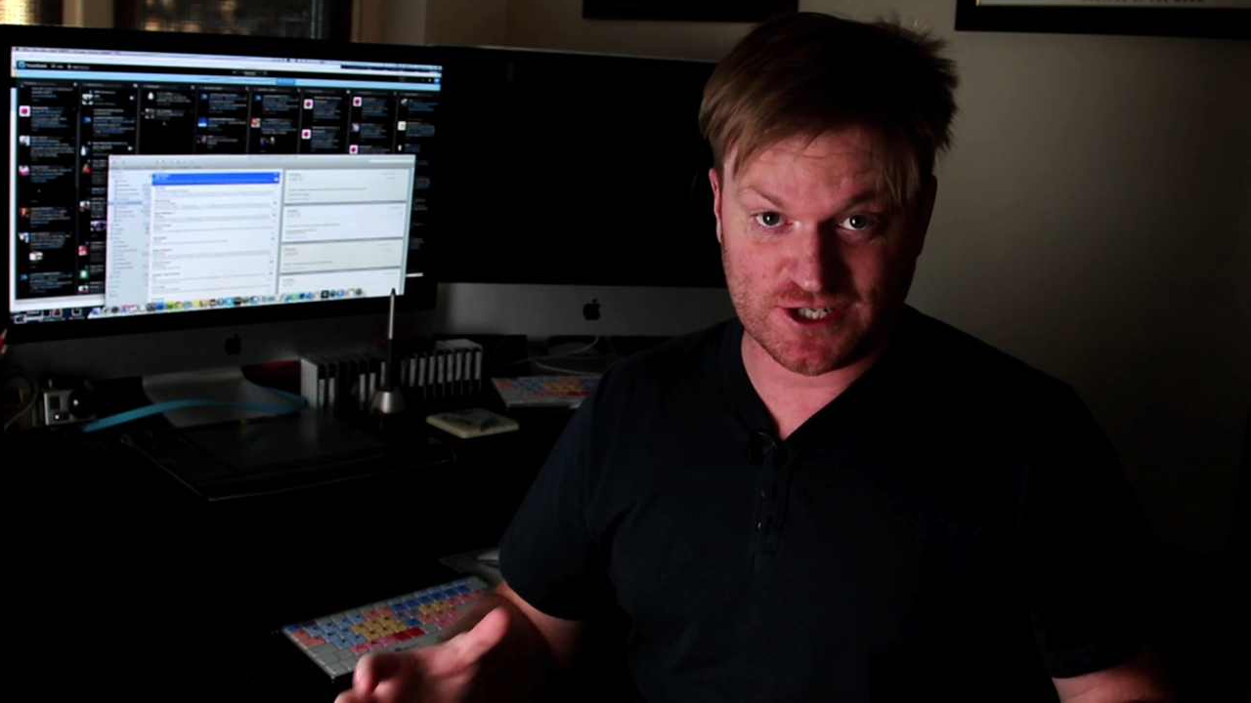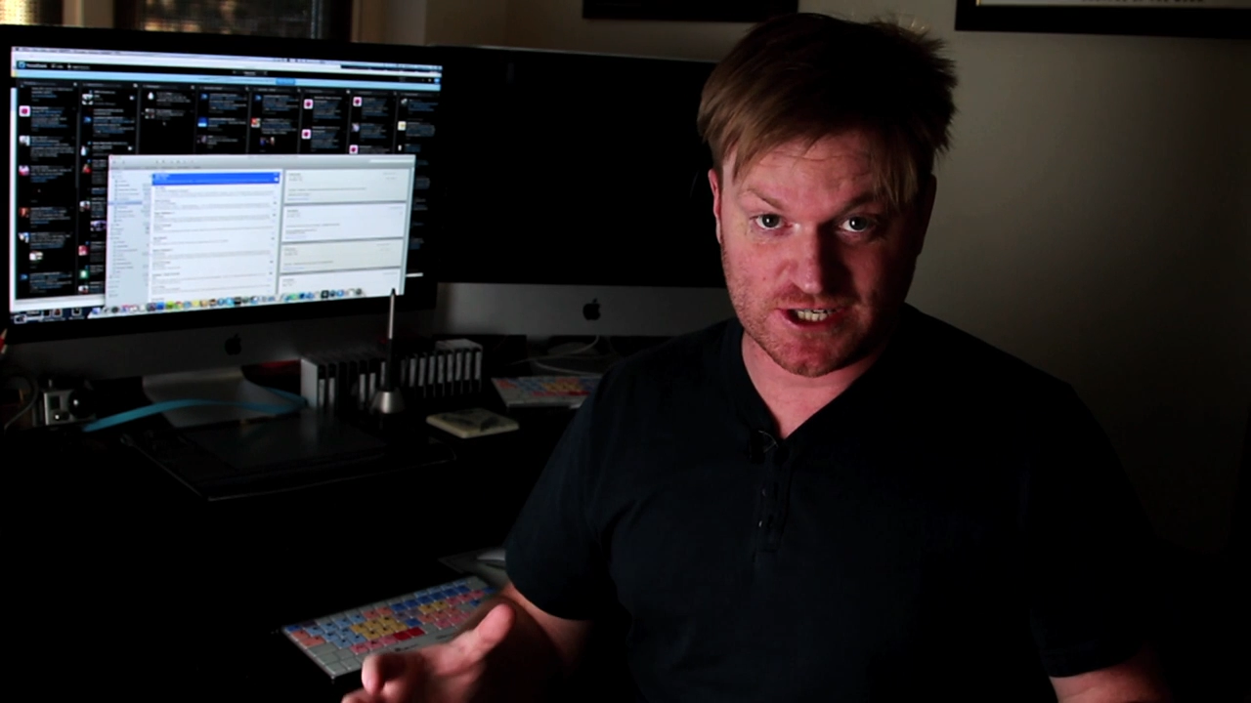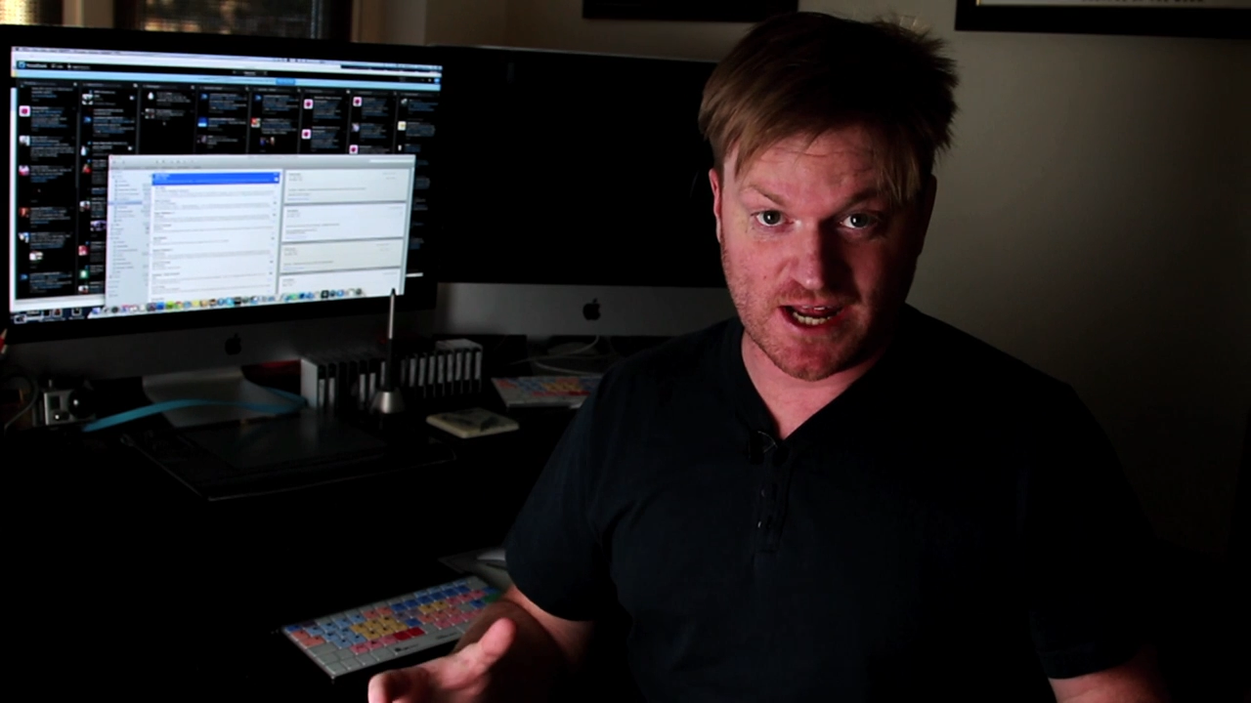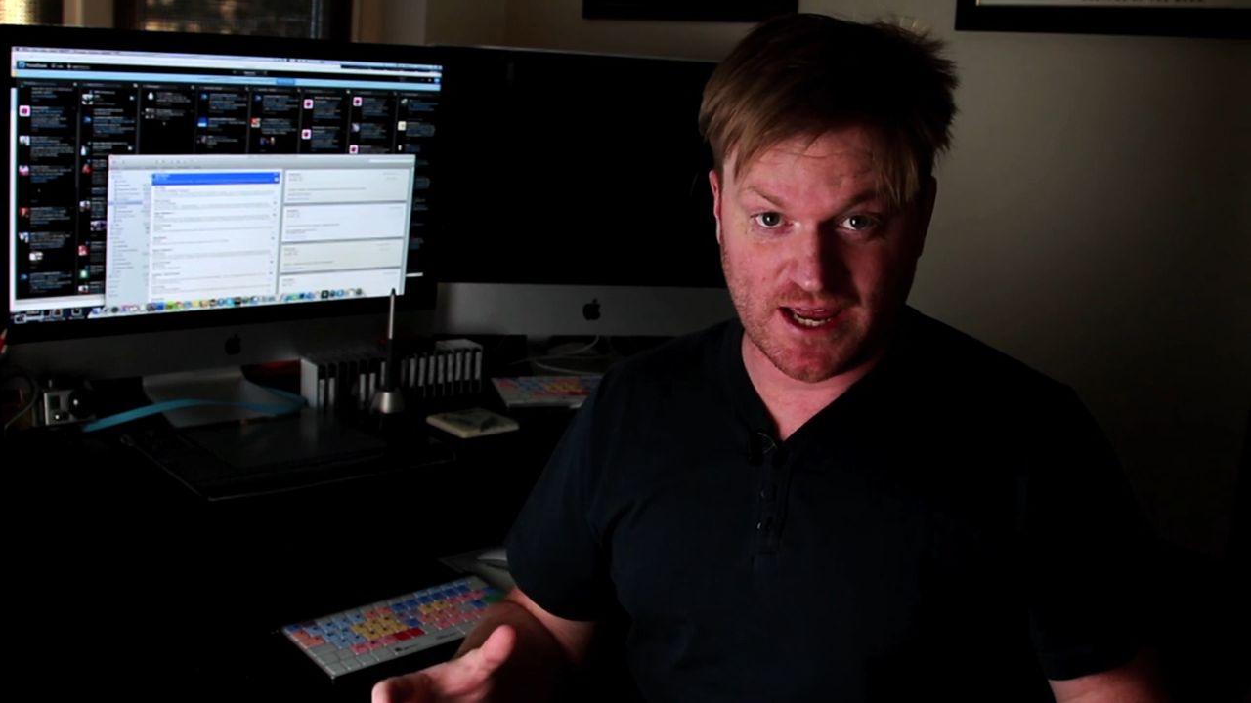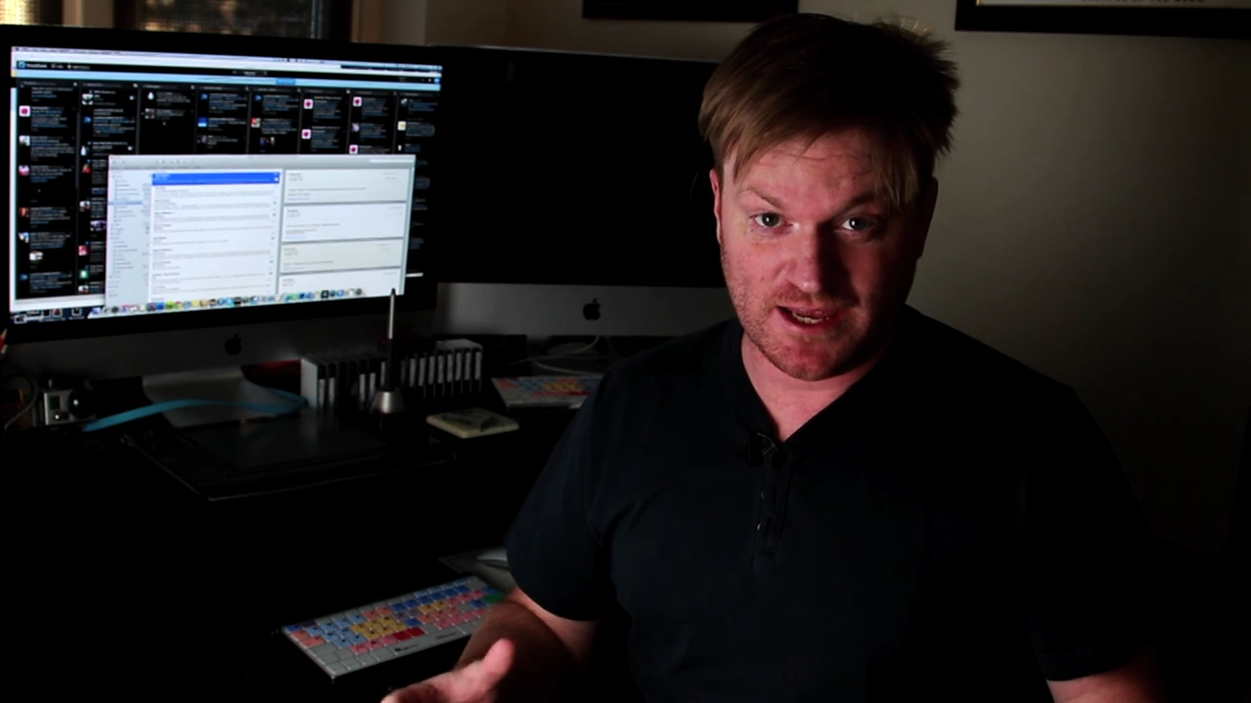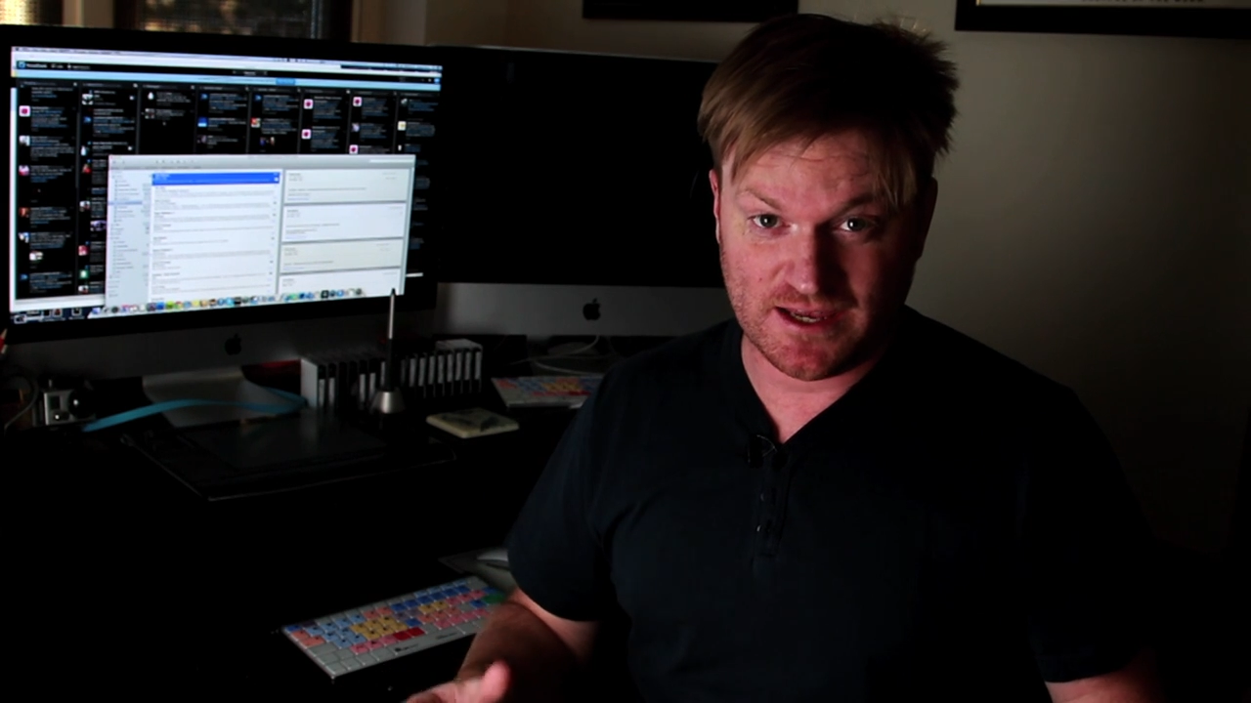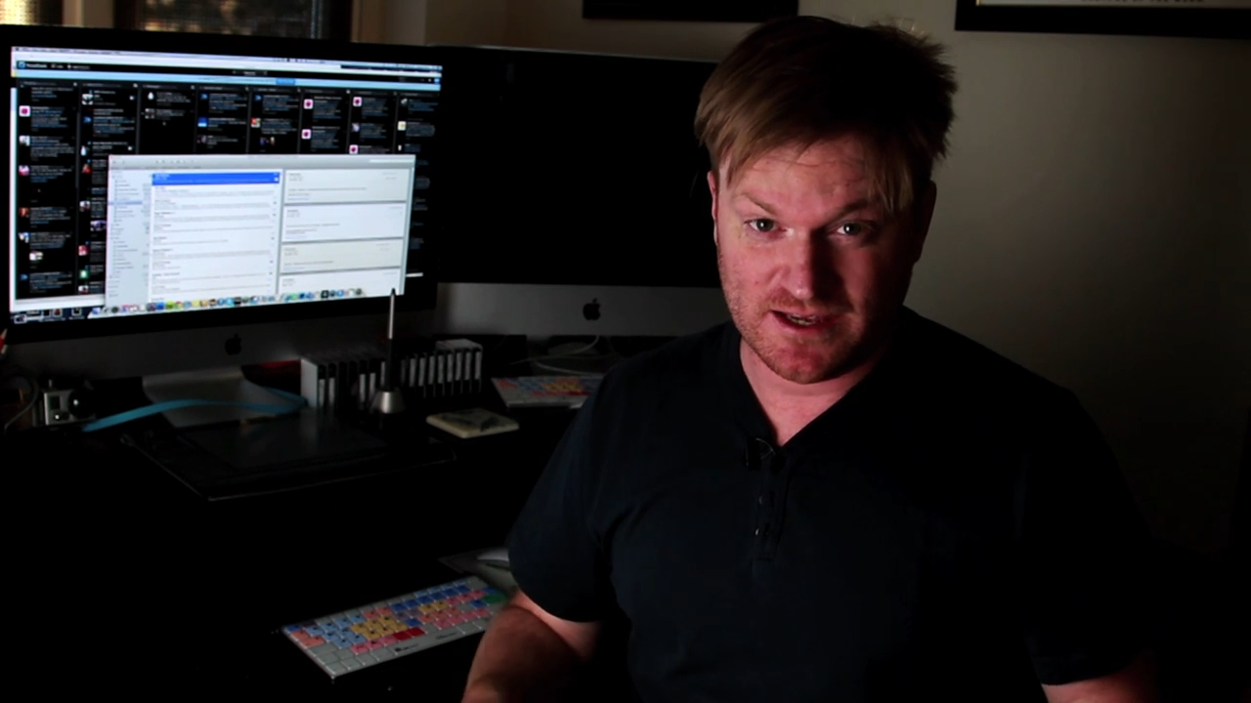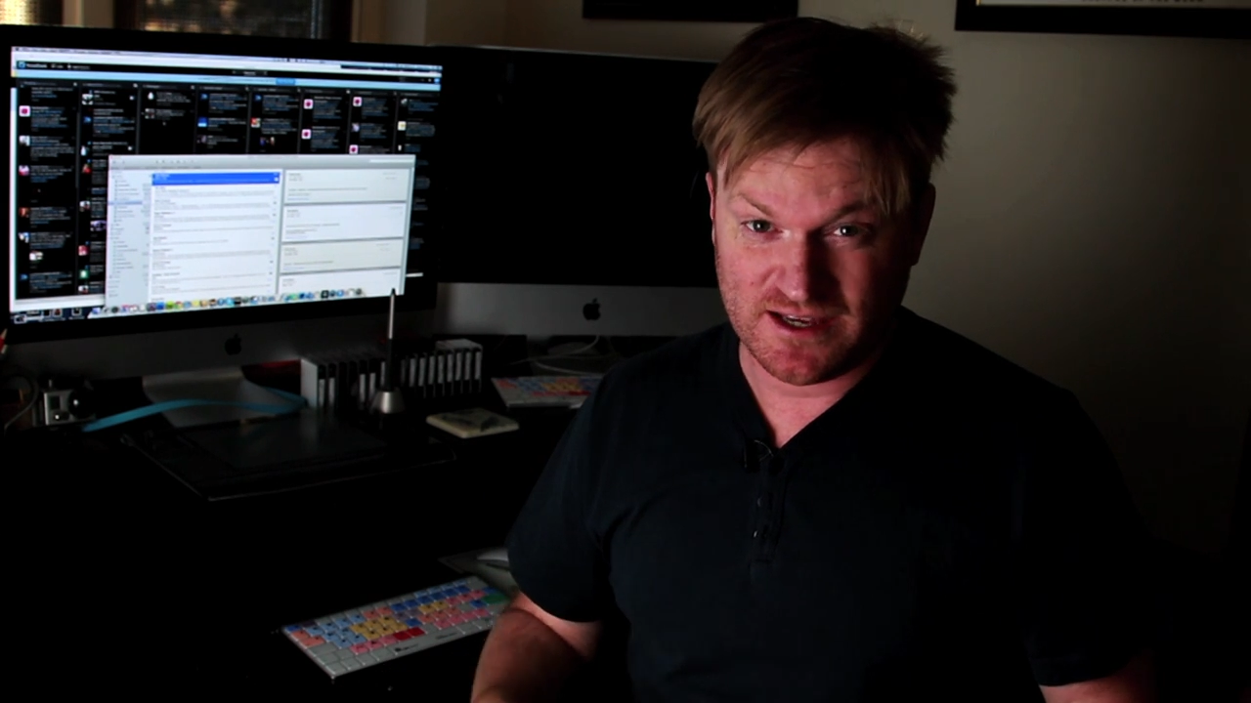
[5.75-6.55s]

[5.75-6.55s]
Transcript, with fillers: it today.